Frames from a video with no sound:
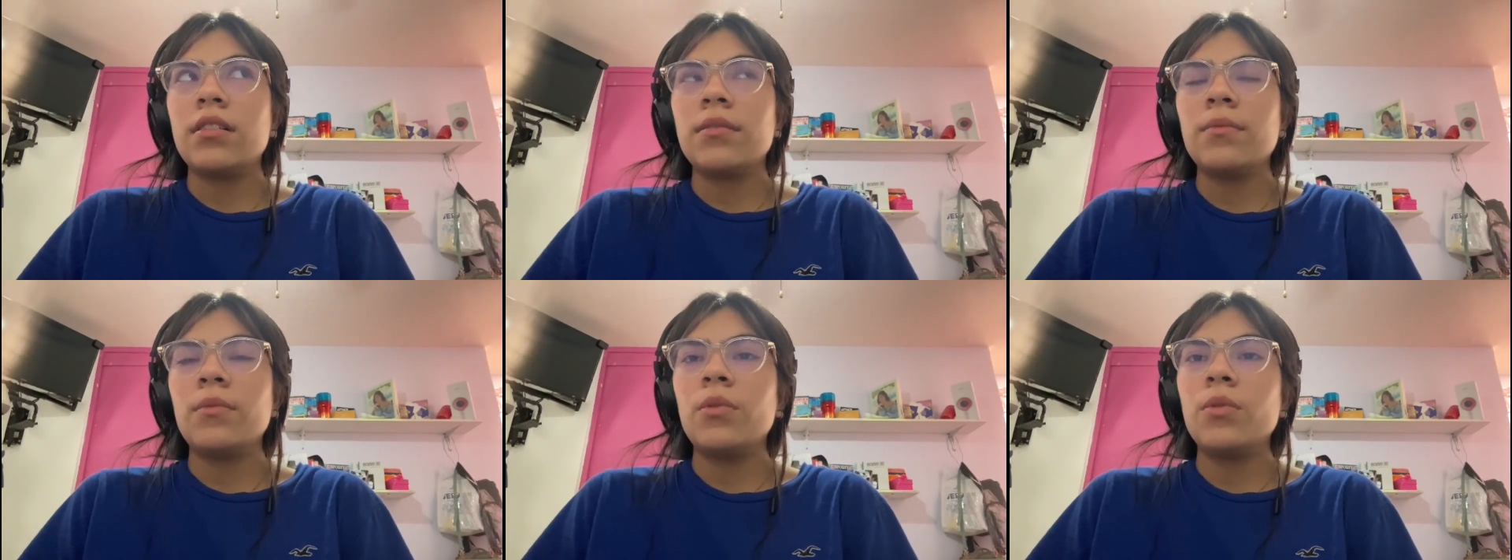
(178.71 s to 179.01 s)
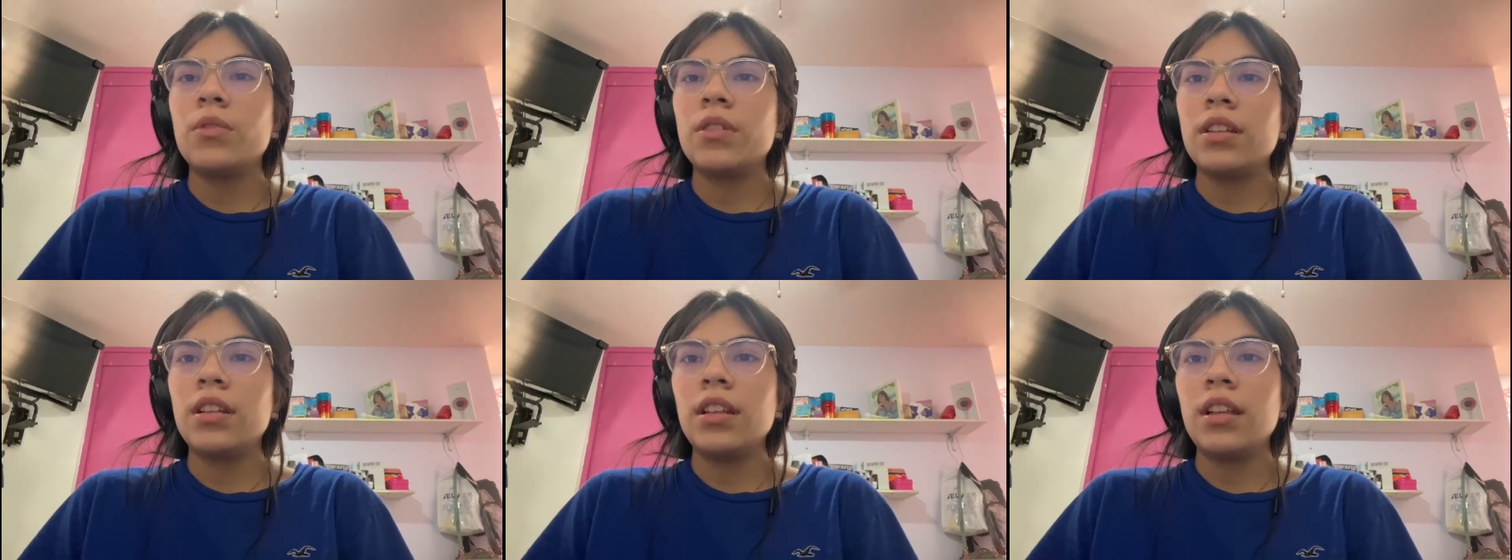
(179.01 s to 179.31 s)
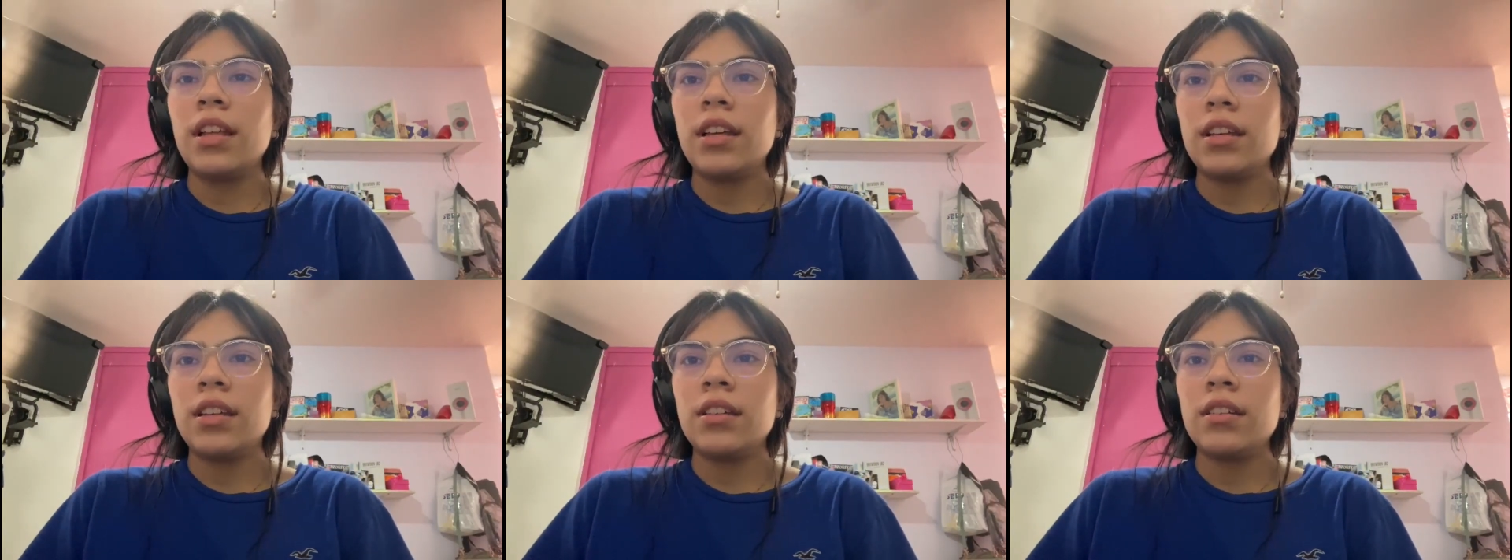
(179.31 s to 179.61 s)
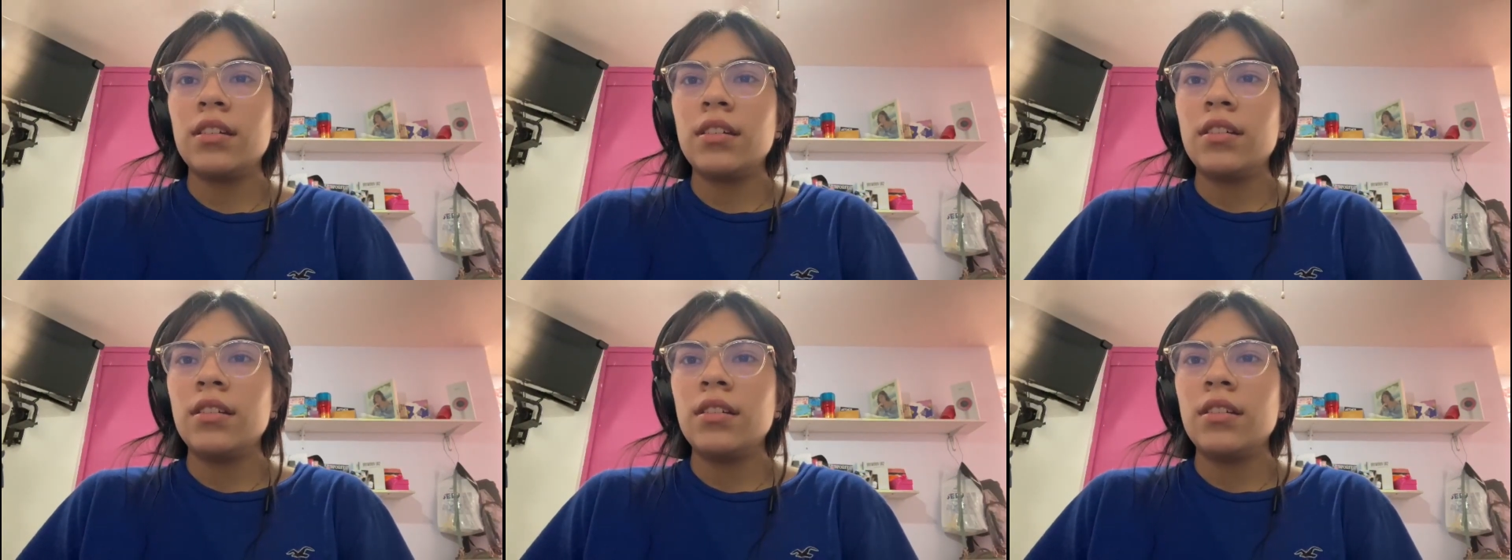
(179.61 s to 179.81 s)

more like